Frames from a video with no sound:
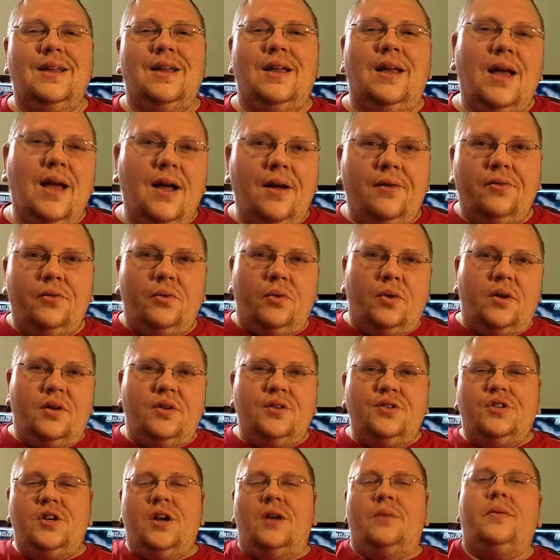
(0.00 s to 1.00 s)
Hey
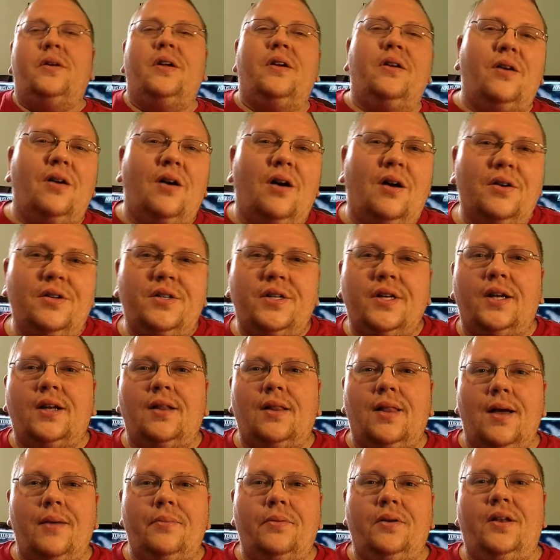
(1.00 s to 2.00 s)
everyone, Jeremy here at RC
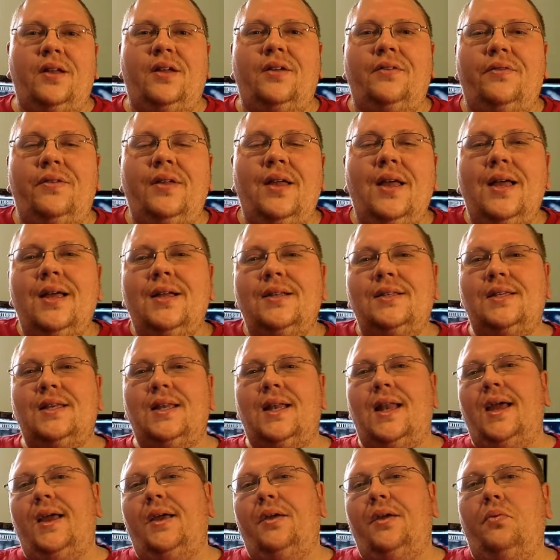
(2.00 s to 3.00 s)
Collaborative.
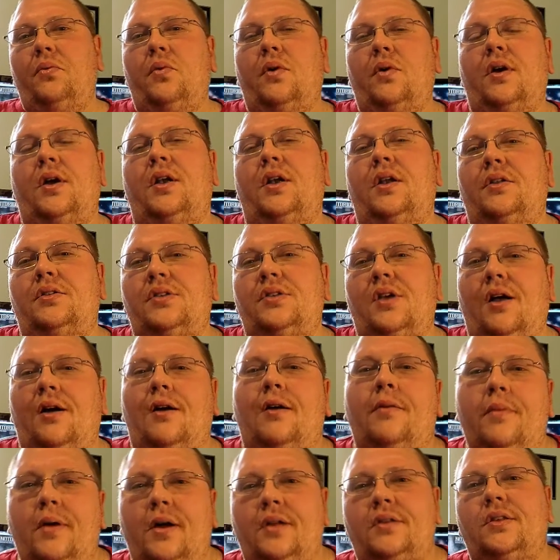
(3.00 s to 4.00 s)
Today we're going to
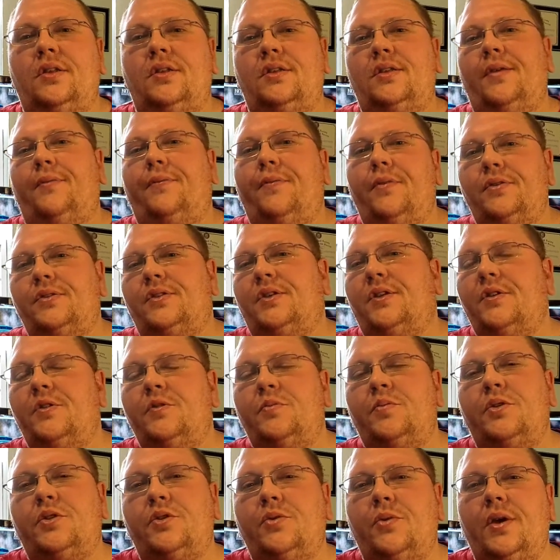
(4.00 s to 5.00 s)
talk about the
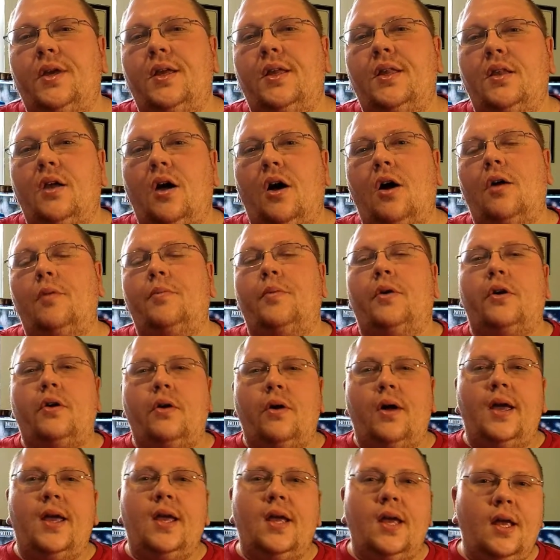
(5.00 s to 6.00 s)
differences between the Arrma
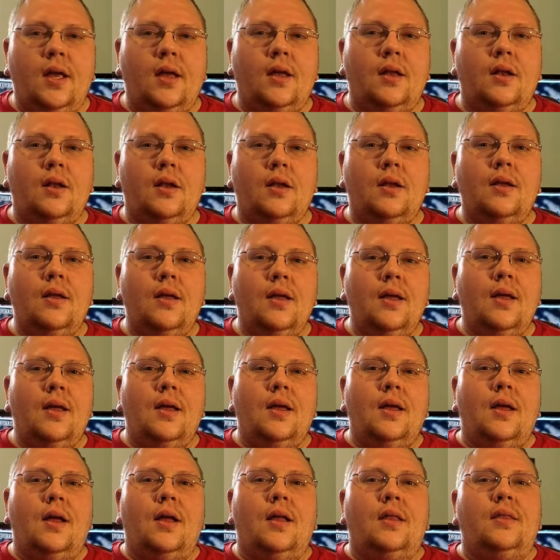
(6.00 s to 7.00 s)
Kraton,
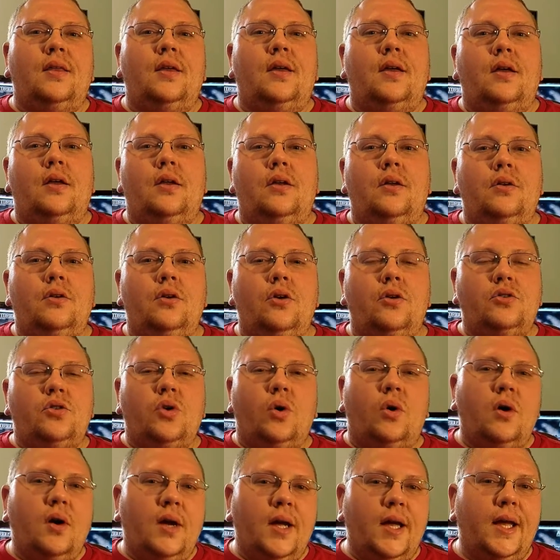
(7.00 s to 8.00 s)
the
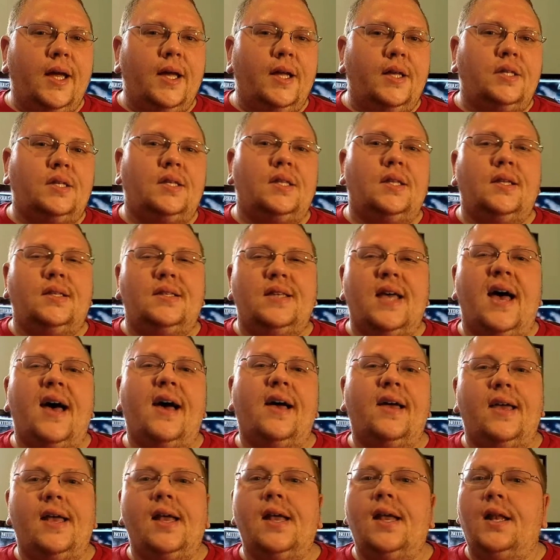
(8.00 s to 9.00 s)
Notorious, and the
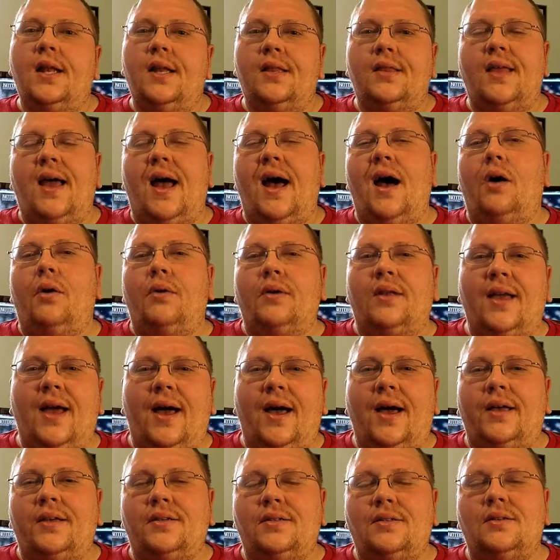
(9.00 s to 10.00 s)
Talion, and the
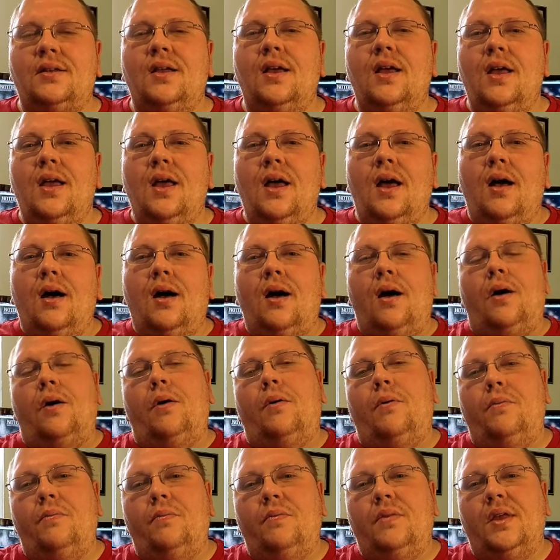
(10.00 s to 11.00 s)
Outcast,
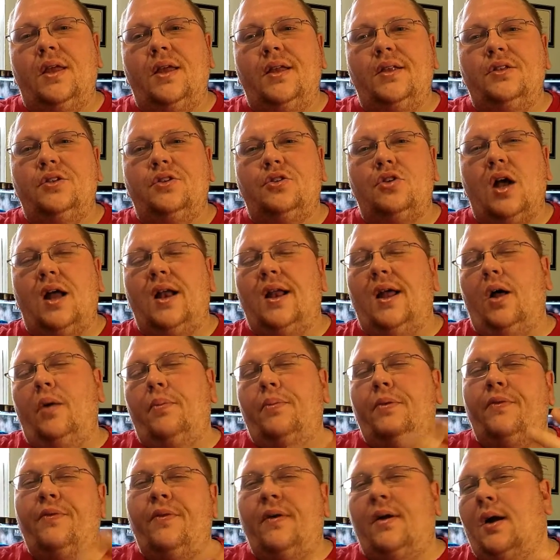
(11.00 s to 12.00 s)
and try to
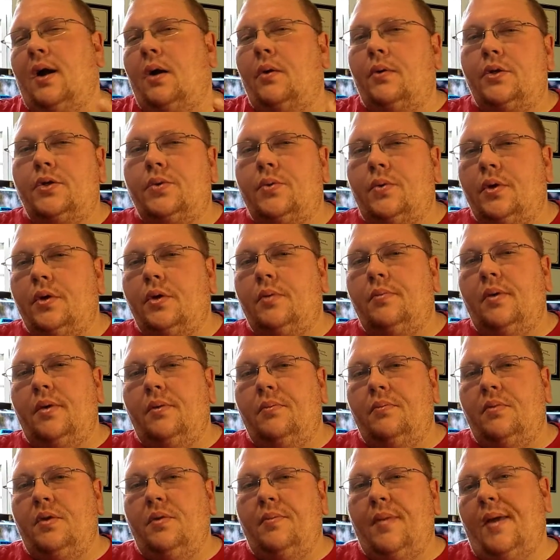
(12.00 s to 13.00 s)
help you figure out which one you
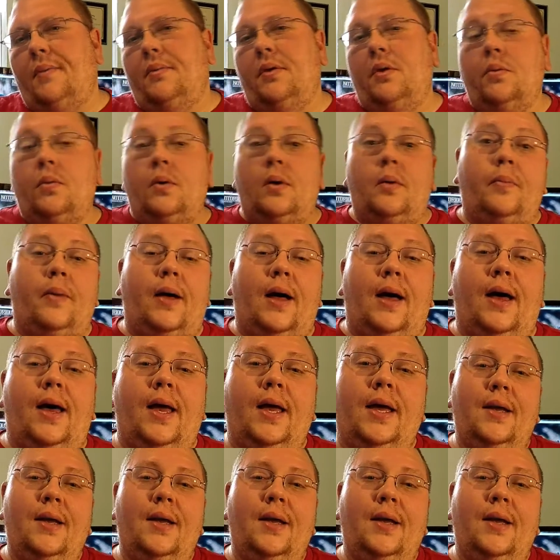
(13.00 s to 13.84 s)
want to buy.